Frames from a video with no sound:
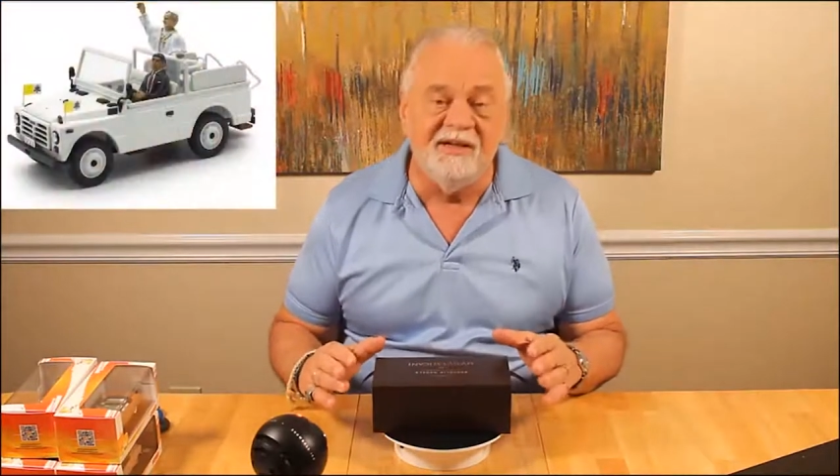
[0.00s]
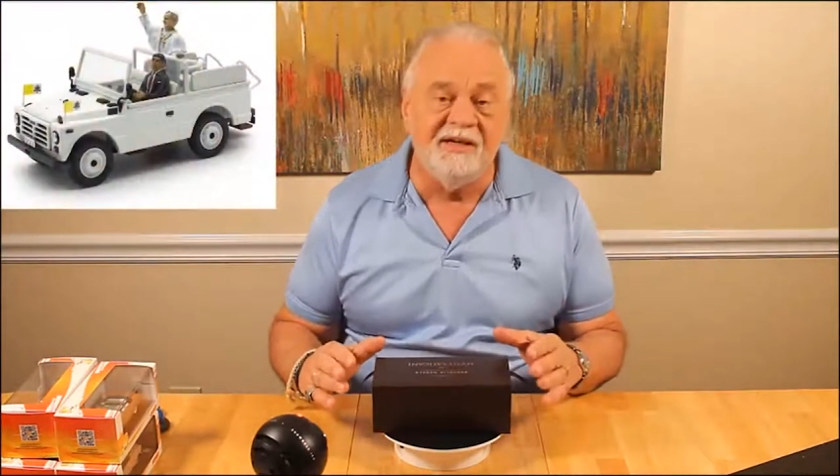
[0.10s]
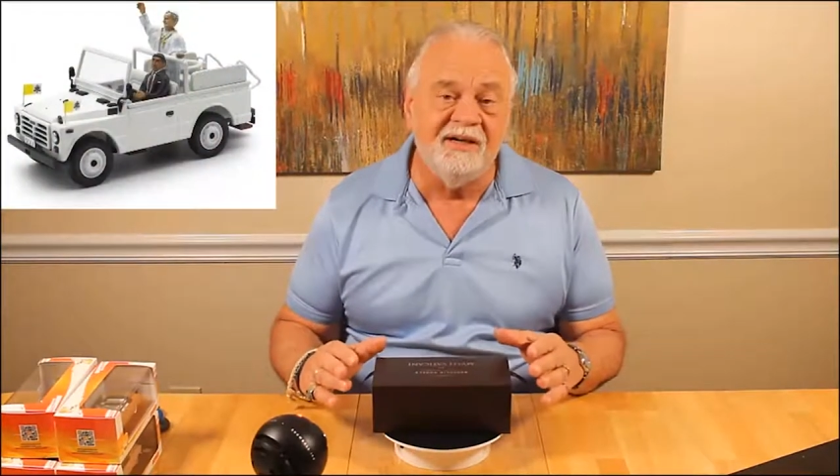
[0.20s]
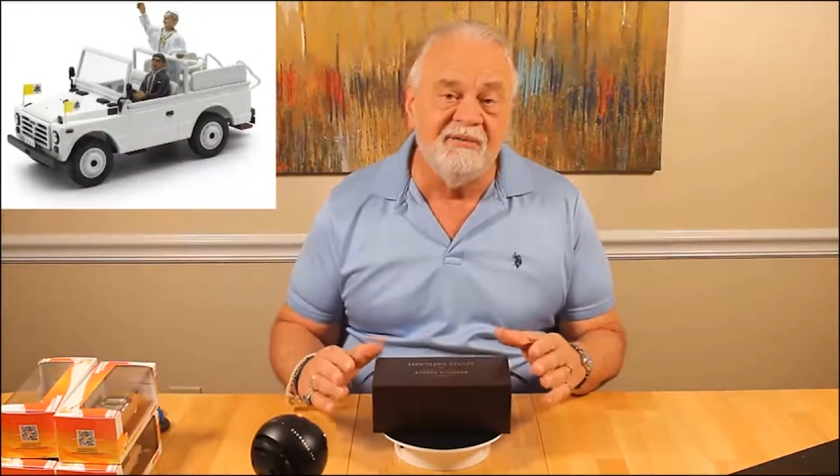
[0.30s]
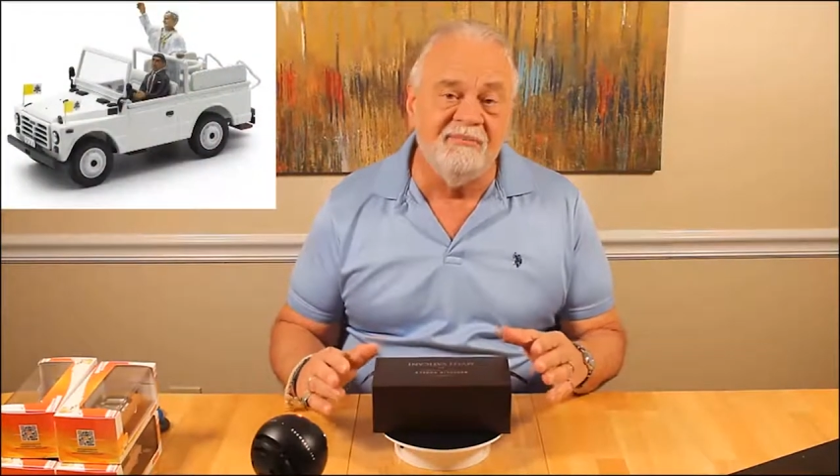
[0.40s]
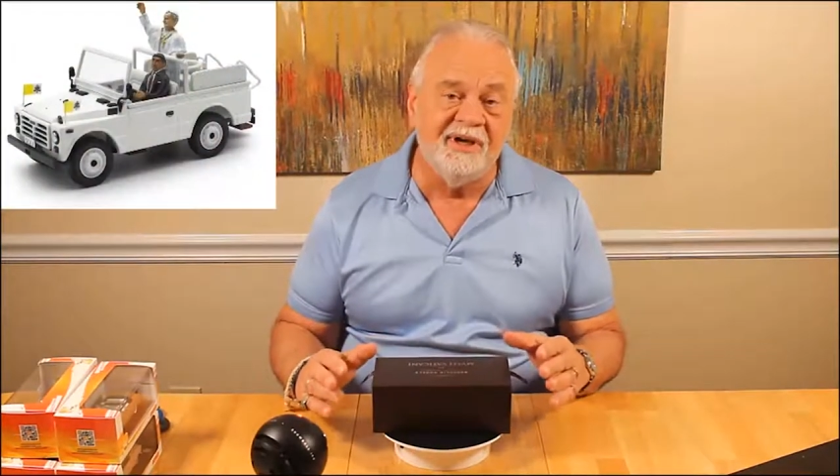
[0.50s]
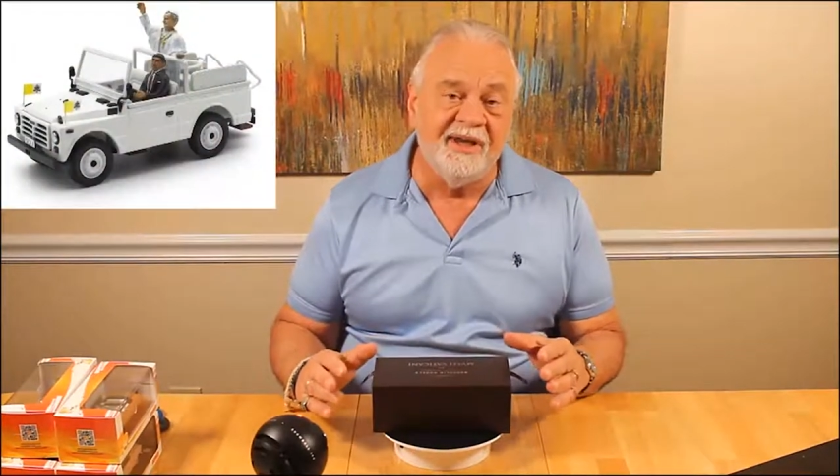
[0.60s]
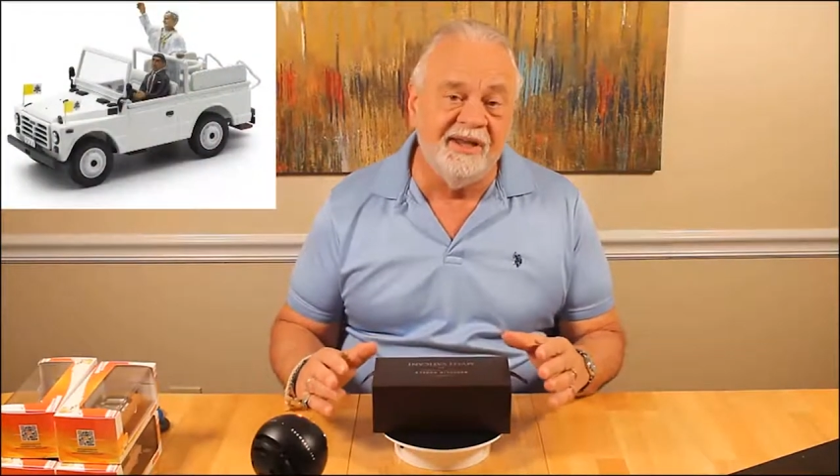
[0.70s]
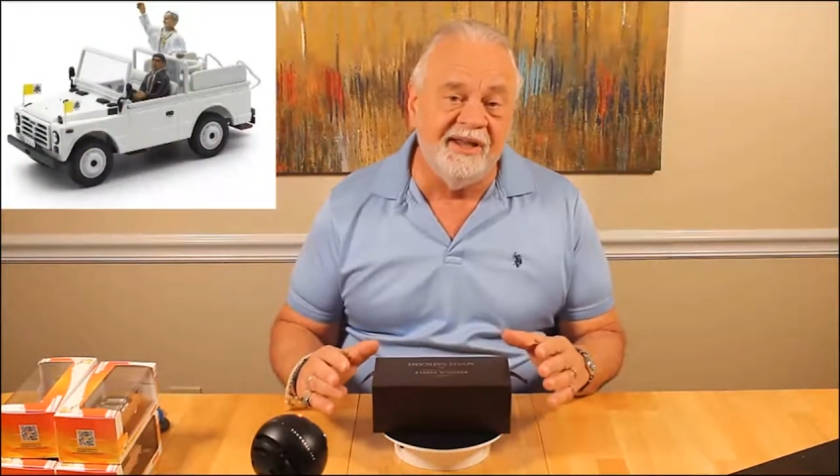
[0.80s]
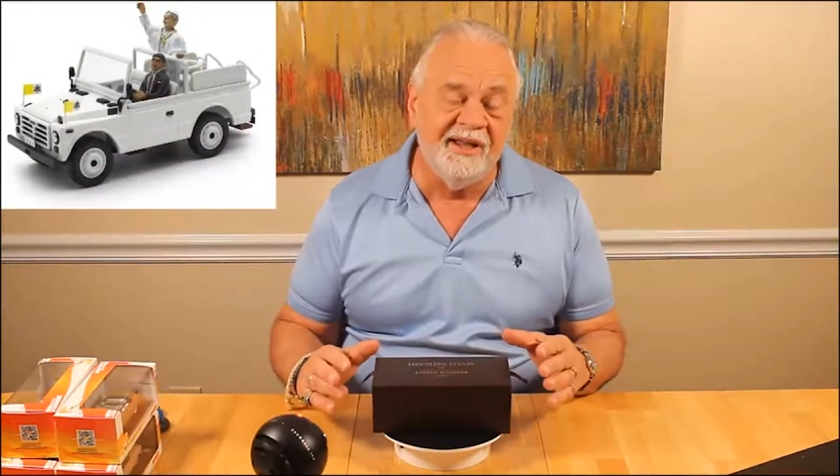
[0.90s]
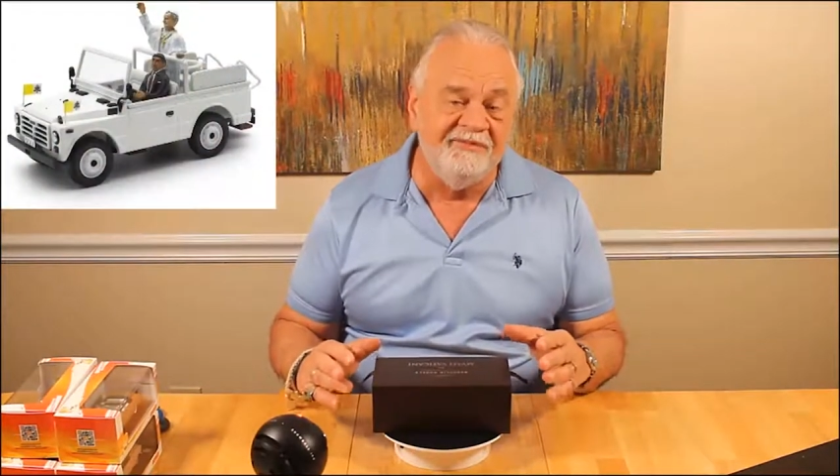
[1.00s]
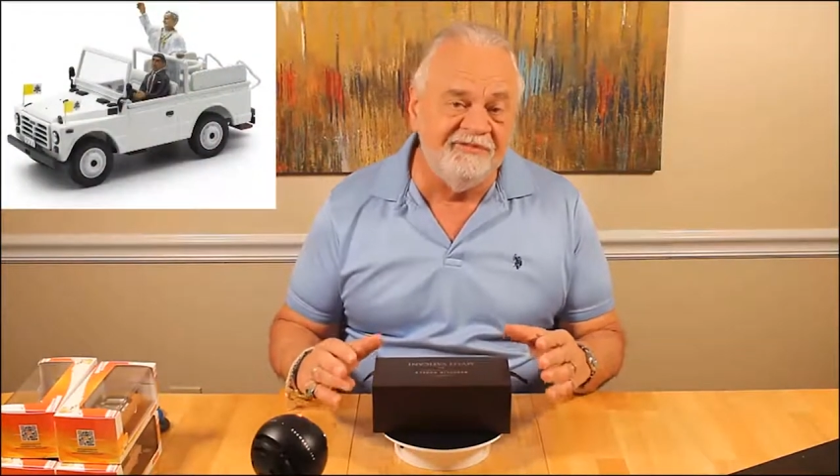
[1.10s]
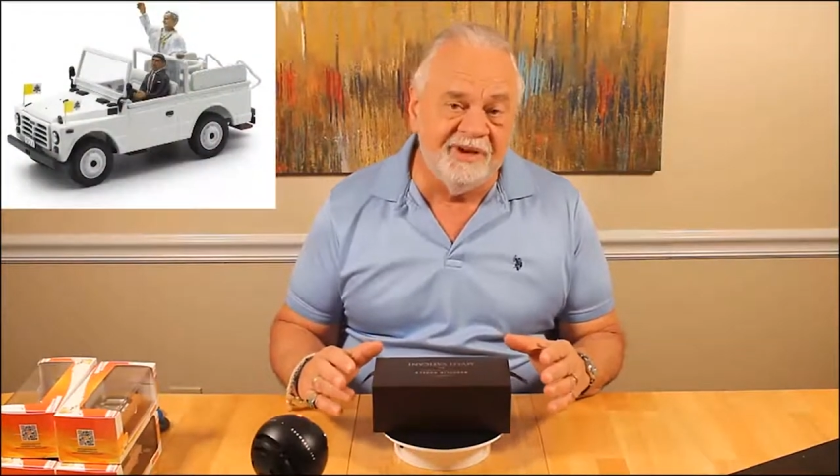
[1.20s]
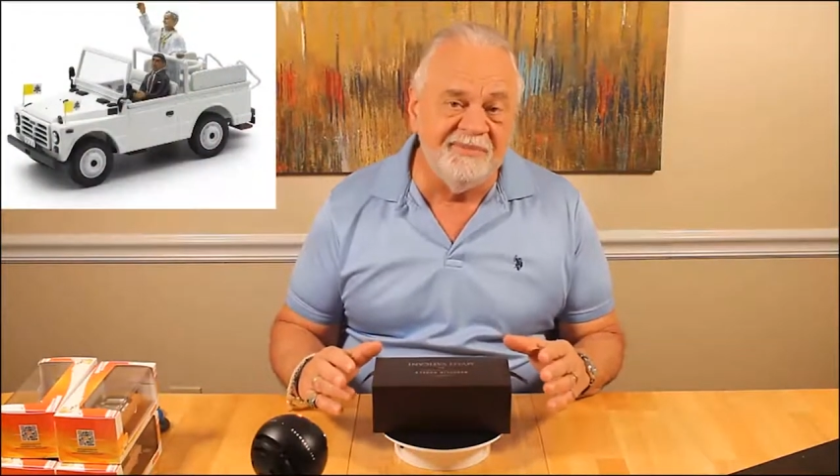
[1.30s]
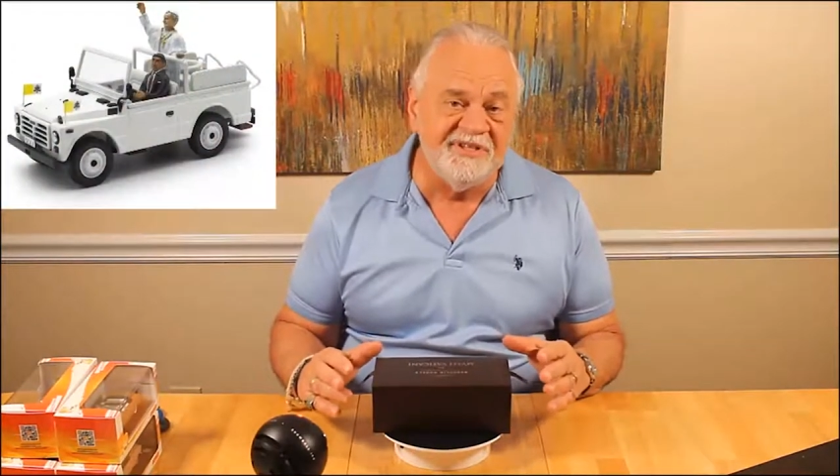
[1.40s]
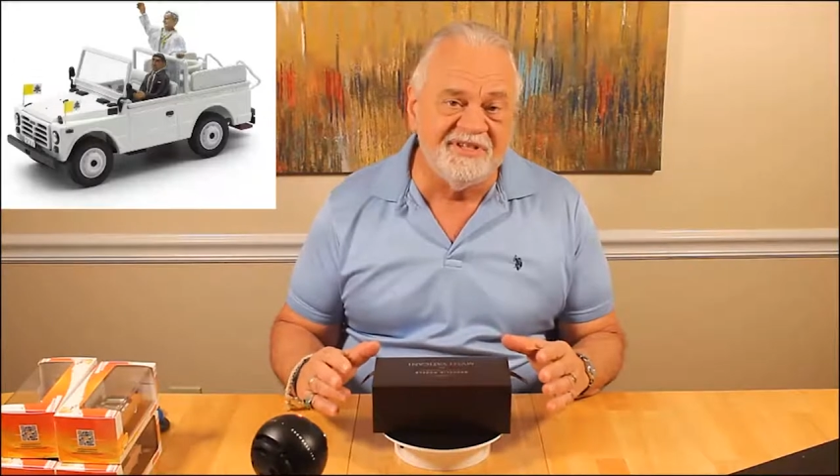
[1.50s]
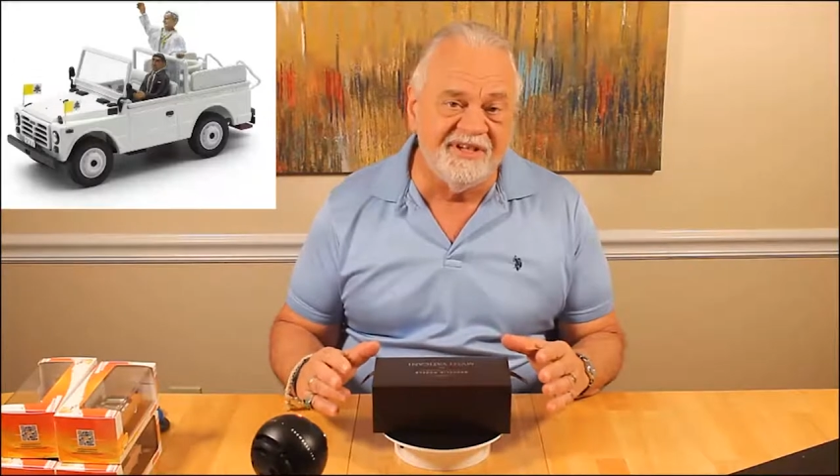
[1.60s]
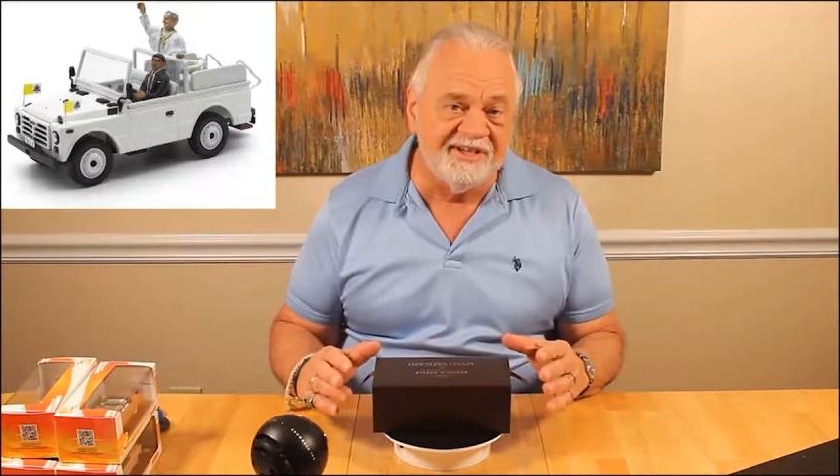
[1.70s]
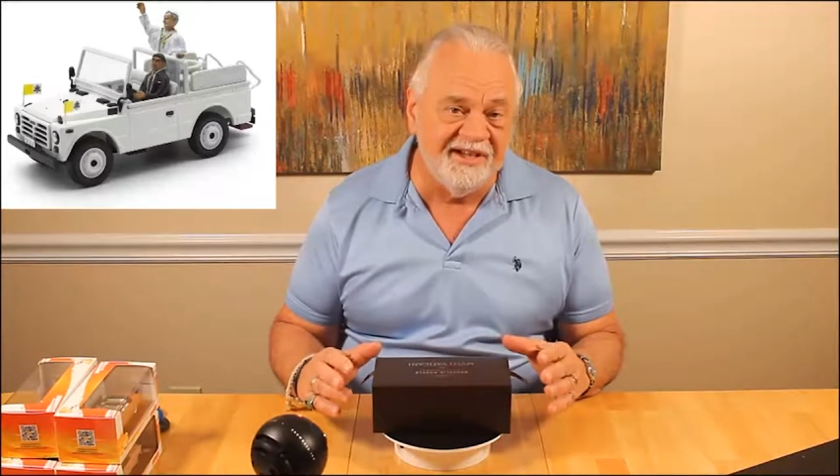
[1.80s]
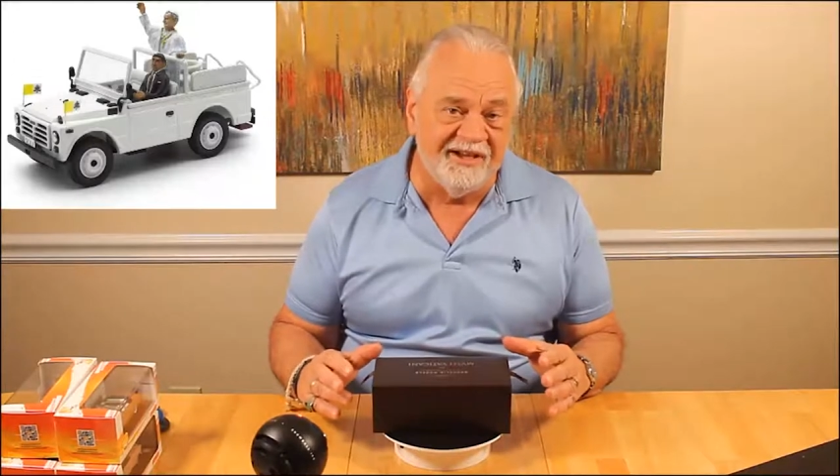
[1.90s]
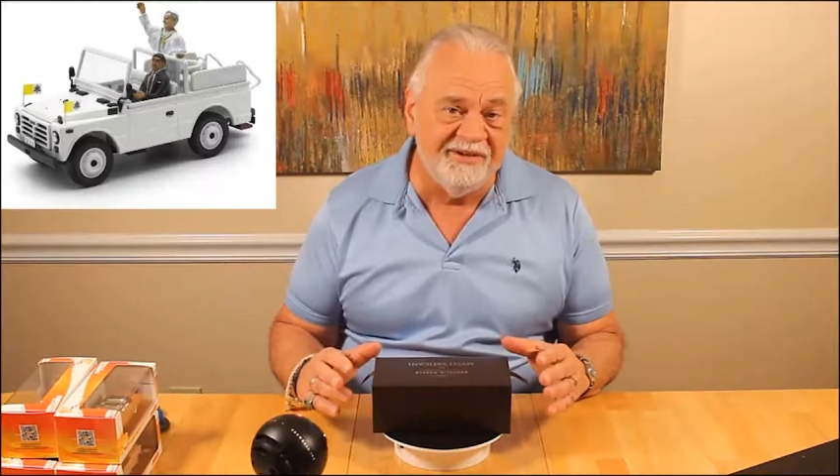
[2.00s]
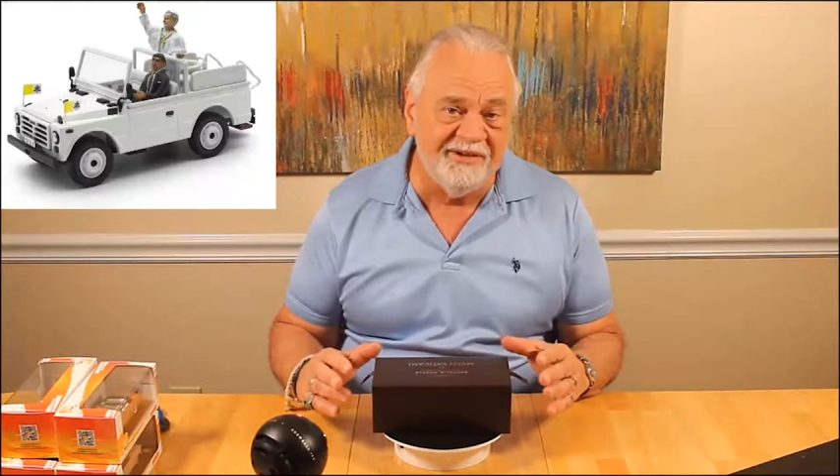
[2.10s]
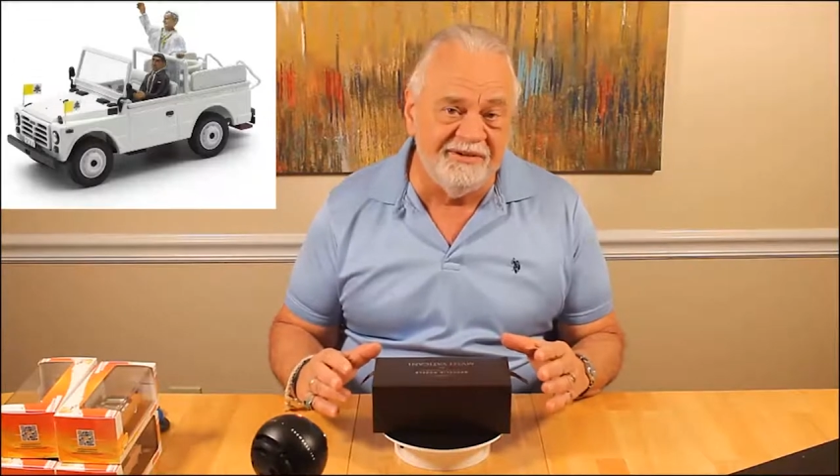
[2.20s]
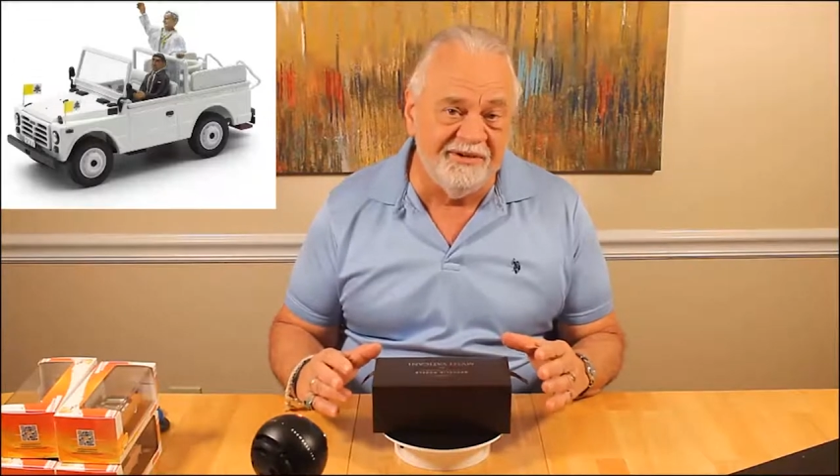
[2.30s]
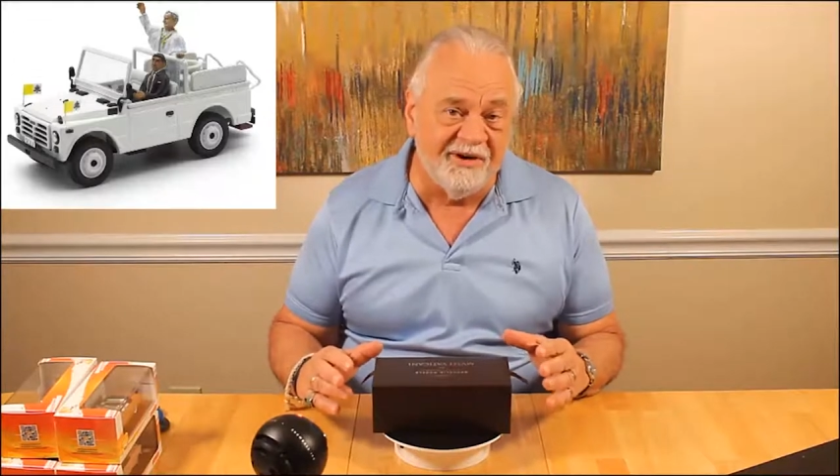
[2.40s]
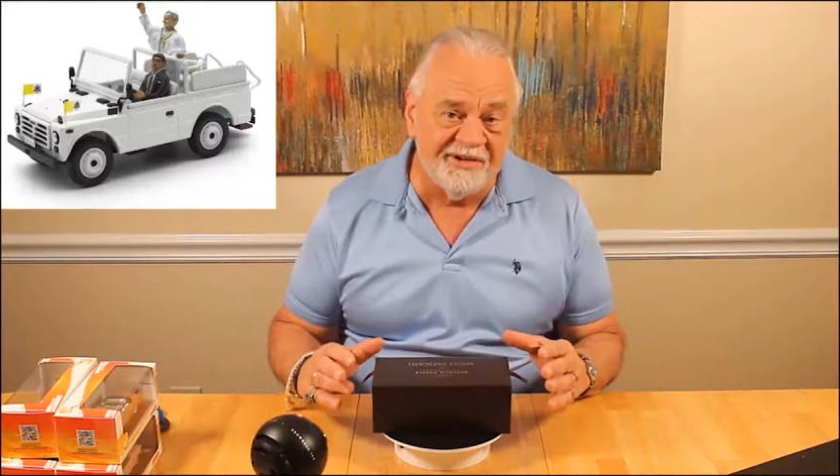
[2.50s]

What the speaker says: by a famous Italian